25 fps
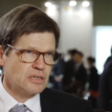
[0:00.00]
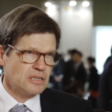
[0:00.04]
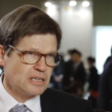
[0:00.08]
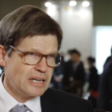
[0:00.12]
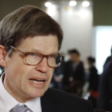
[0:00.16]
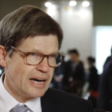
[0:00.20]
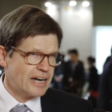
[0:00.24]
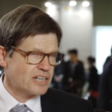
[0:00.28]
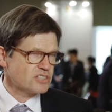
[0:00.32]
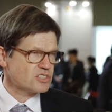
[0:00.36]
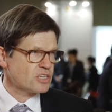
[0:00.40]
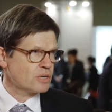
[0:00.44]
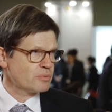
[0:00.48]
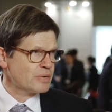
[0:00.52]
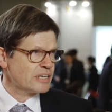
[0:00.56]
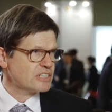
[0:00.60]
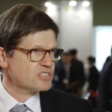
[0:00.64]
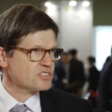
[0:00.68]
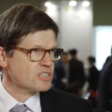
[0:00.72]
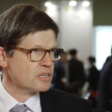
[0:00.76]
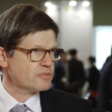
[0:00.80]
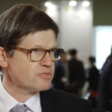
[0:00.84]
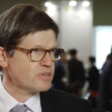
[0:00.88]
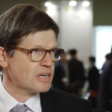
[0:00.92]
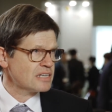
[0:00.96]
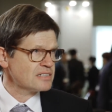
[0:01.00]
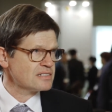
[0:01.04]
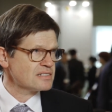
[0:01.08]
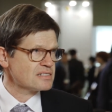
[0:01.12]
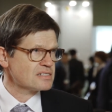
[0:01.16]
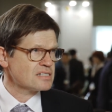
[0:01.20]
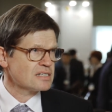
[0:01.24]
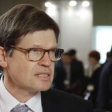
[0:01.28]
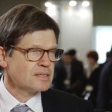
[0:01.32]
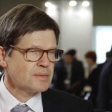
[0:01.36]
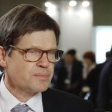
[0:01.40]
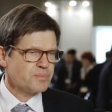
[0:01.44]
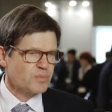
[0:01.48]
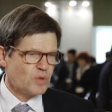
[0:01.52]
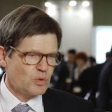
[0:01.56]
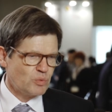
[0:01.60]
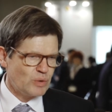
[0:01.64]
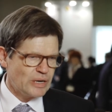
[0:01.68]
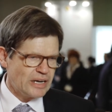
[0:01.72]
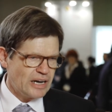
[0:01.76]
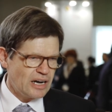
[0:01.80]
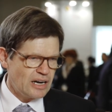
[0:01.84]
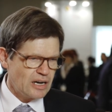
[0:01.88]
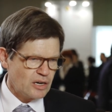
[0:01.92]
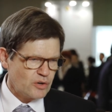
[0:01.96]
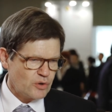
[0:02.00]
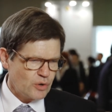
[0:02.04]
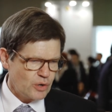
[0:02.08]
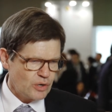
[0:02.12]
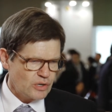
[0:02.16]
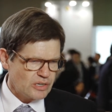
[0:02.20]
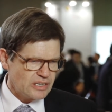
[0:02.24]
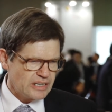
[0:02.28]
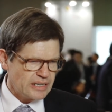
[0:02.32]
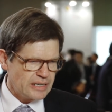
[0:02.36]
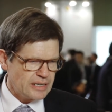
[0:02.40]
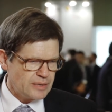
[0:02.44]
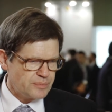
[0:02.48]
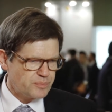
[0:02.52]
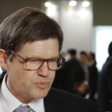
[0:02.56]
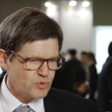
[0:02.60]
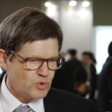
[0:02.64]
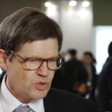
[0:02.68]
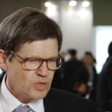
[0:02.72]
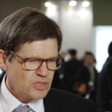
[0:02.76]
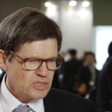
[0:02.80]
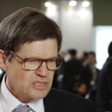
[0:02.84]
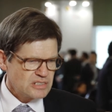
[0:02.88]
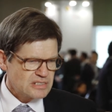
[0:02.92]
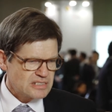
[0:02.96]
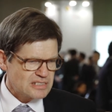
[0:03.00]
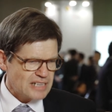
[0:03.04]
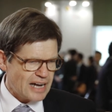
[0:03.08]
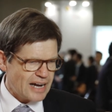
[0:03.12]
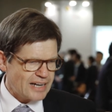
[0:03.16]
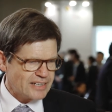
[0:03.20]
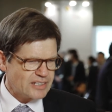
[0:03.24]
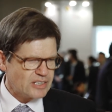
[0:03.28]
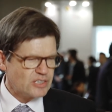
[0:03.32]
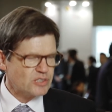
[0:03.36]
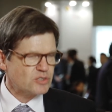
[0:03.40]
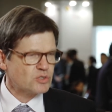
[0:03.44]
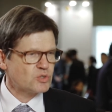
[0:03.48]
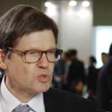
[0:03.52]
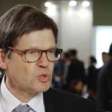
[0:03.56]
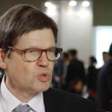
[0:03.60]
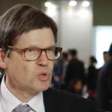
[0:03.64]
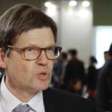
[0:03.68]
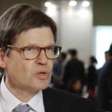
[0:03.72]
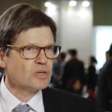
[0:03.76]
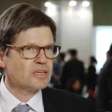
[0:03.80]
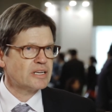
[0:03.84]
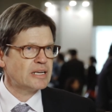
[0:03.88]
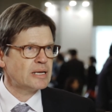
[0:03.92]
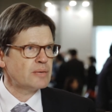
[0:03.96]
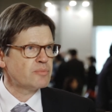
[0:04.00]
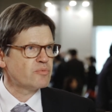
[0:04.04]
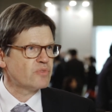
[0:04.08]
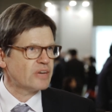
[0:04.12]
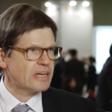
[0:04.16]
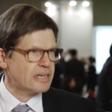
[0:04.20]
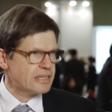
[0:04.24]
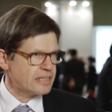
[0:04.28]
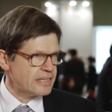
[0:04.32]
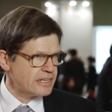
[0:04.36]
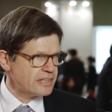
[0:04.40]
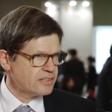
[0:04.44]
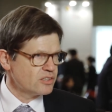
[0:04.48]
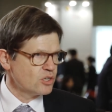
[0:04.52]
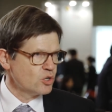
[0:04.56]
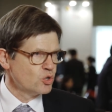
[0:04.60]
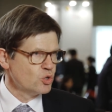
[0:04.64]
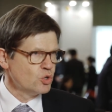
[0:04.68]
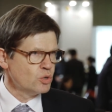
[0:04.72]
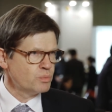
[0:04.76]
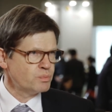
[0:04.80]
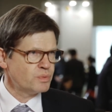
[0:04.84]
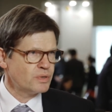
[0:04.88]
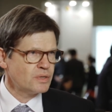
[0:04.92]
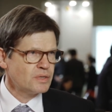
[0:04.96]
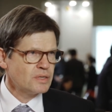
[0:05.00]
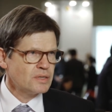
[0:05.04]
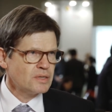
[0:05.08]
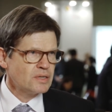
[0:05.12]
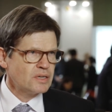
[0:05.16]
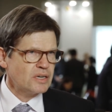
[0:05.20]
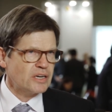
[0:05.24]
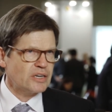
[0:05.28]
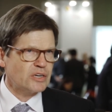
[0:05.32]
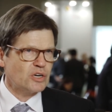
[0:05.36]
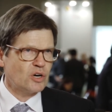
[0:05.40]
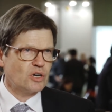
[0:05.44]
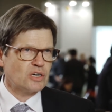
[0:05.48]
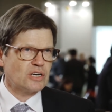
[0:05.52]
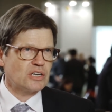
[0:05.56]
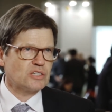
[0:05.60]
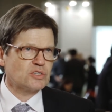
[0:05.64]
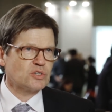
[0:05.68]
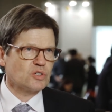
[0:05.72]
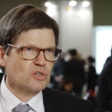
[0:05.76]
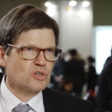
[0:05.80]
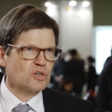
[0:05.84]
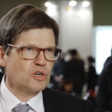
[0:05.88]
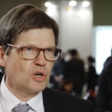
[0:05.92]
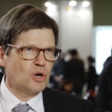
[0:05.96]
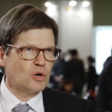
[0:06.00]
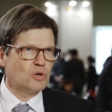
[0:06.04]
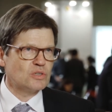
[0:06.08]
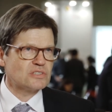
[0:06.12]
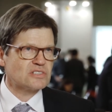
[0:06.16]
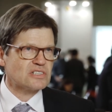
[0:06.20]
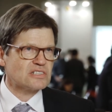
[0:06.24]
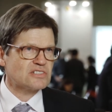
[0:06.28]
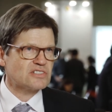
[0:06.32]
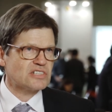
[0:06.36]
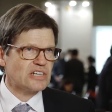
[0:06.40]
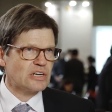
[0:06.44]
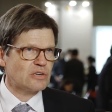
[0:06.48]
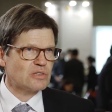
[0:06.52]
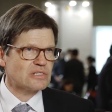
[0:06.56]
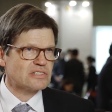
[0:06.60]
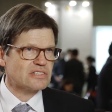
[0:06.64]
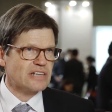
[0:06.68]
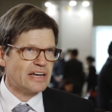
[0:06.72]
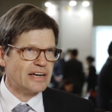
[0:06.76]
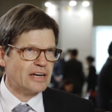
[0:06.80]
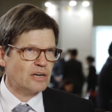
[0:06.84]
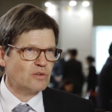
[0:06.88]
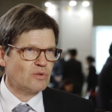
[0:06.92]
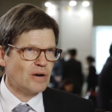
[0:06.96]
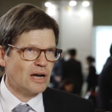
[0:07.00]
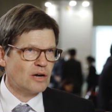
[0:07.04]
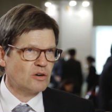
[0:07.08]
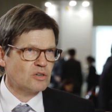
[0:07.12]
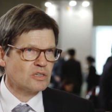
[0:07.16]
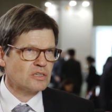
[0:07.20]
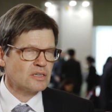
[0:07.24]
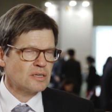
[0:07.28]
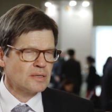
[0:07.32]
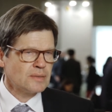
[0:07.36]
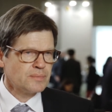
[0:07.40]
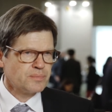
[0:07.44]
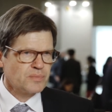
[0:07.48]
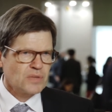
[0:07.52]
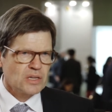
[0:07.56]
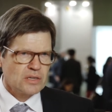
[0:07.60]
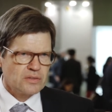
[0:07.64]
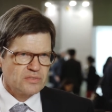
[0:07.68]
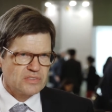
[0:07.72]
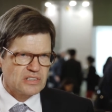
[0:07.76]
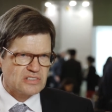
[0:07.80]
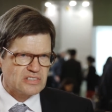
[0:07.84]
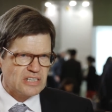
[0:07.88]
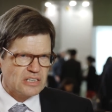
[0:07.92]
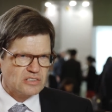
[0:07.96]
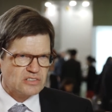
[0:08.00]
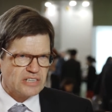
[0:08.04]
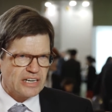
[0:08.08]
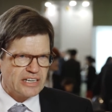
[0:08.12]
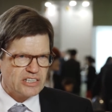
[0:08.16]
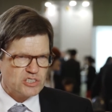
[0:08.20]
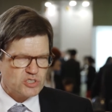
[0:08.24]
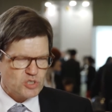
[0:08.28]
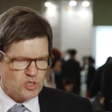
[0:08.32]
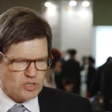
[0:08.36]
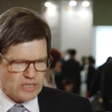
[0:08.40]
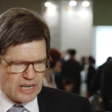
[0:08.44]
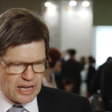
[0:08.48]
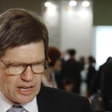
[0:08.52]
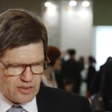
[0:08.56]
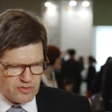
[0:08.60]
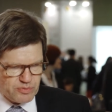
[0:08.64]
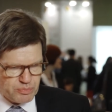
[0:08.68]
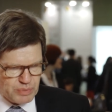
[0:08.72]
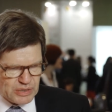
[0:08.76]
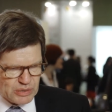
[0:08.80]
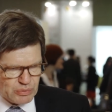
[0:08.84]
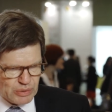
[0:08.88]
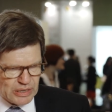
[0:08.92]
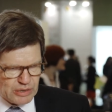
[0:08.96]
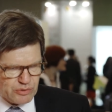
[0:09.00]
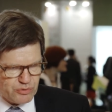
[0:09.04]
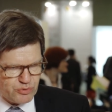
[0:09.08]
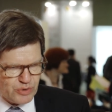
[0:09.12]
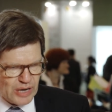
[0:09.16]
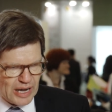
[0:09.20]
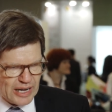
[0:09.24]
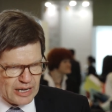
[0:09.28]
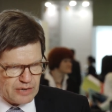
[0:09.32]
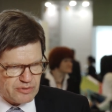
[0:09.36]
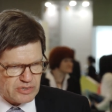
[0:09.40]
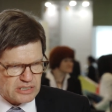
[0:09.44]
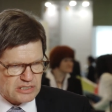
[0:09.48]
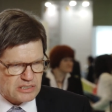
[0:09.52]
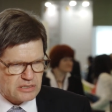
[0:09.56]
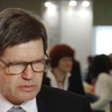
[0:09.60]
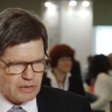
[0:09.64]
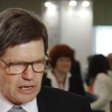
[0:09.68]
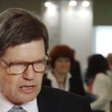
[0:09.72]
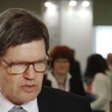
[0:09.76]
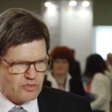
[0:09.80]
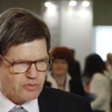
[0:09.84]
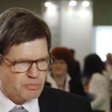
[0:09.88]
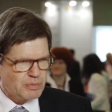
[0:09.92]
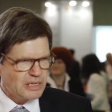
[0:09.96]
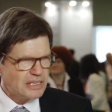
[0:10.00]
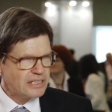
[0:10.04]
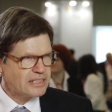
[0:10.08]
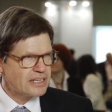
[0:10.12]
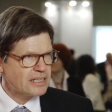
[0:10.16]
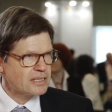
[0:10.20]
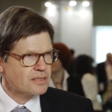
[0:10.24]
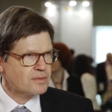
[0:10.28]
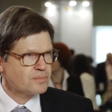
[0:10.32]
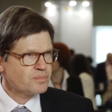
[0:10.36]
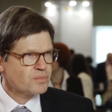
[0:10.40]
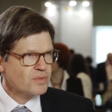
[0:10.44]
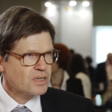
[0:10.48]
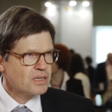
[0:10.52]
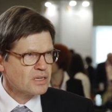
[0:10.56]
larger venture funds. We are currently starting to keep them in the loop in order to close a Series A round. The Series A should have between 5 and 12 million,